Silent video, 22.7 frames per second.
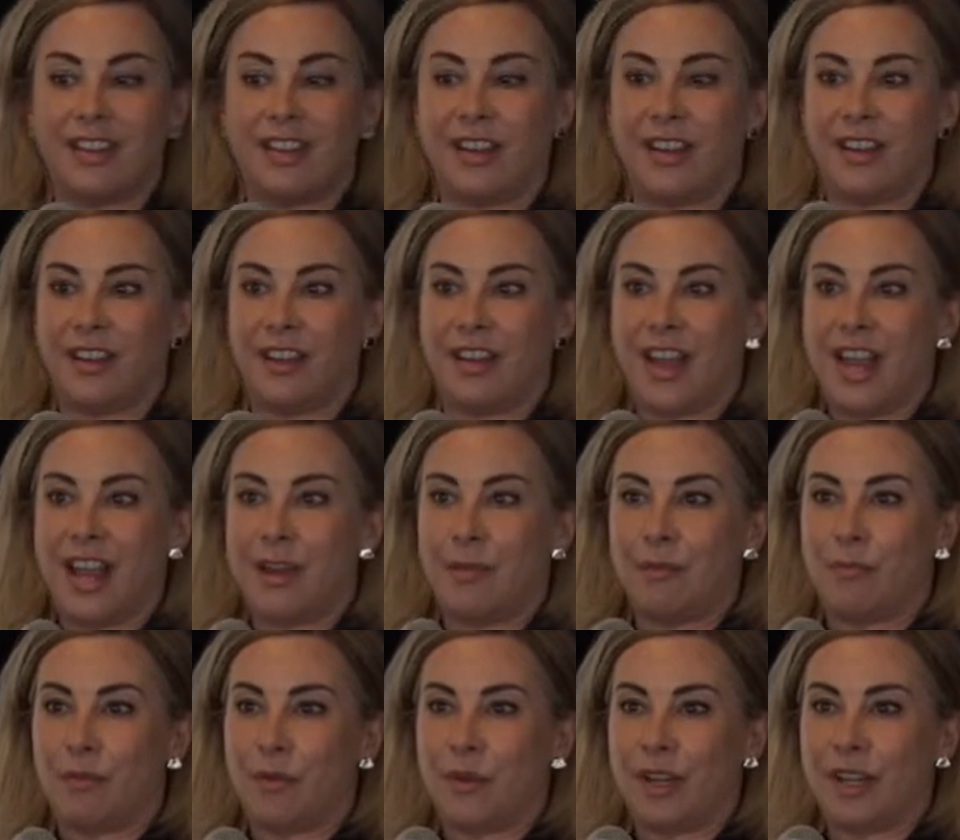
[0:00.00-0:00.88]
uh,
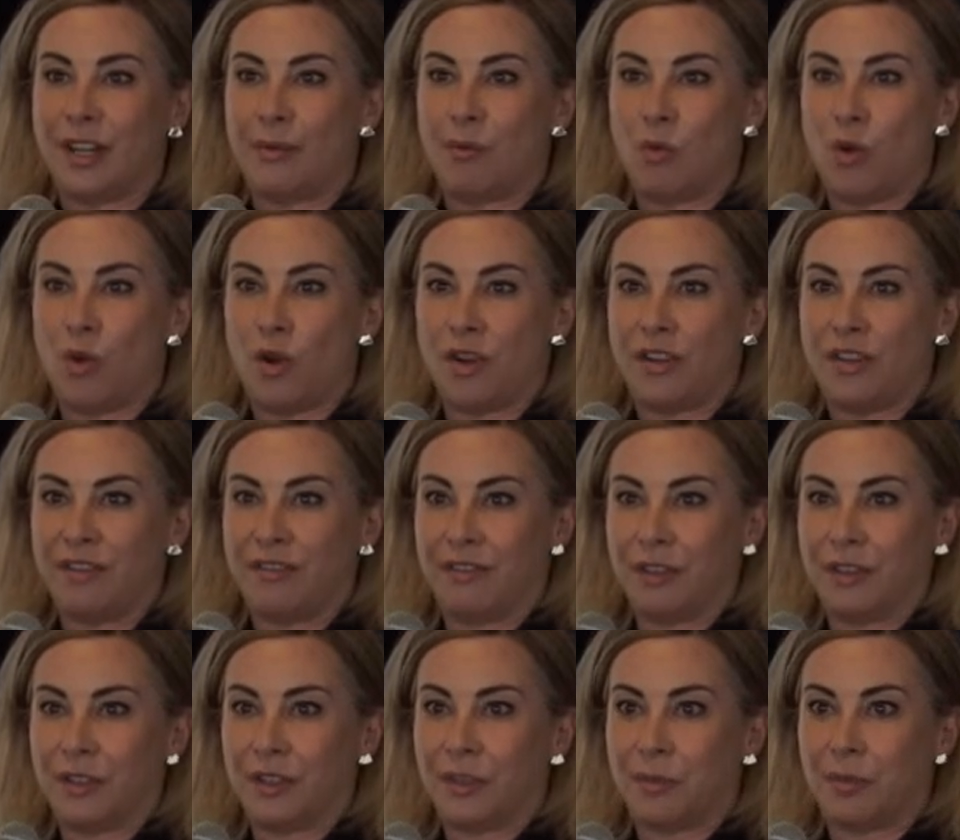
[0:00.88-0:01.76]
and bring a more
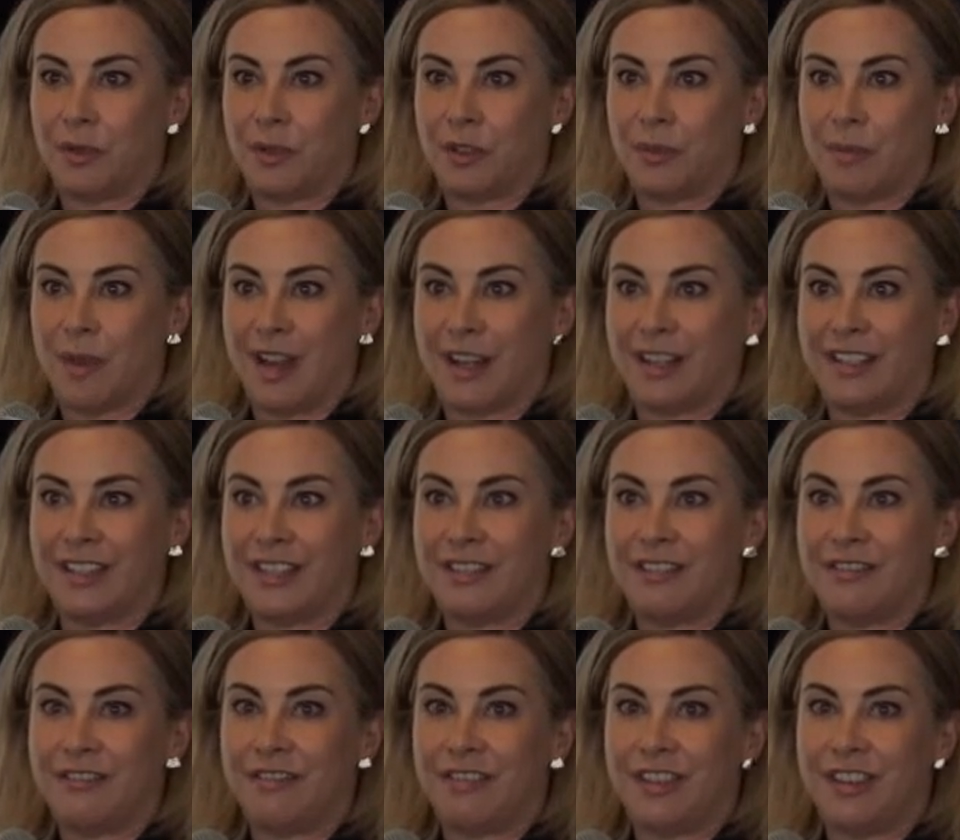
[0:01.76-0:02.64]
diverse
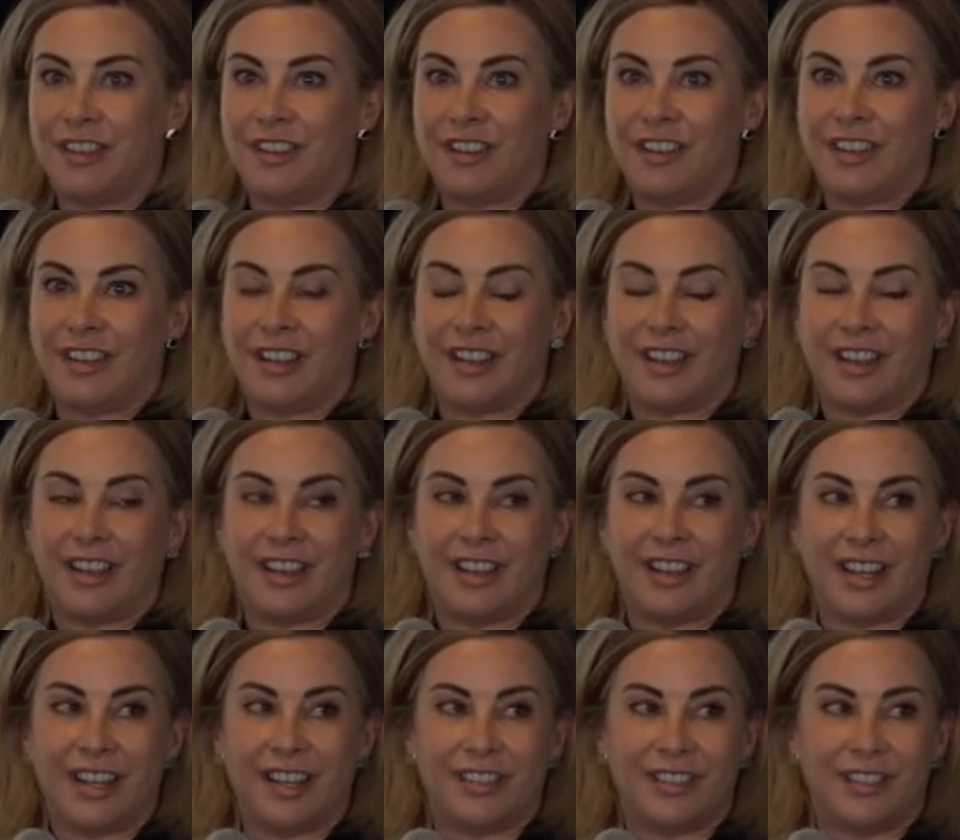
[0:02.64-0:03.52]
perspective
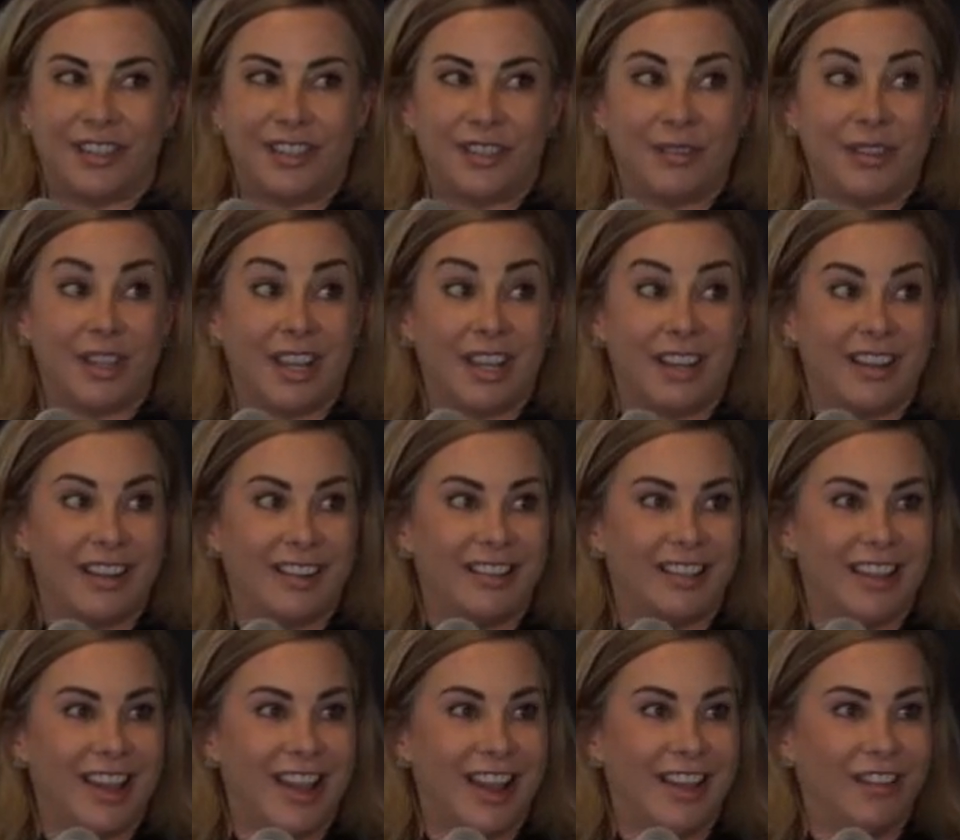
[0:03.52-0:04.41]
uh, is to get
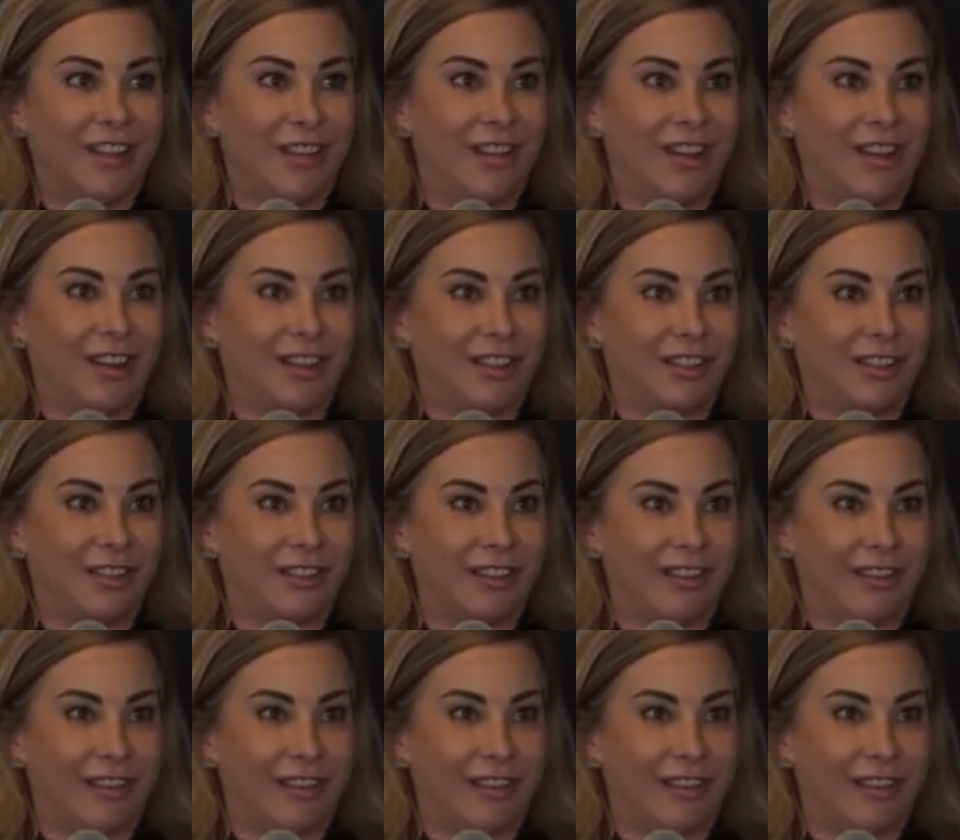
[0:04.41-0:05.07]
a dialogue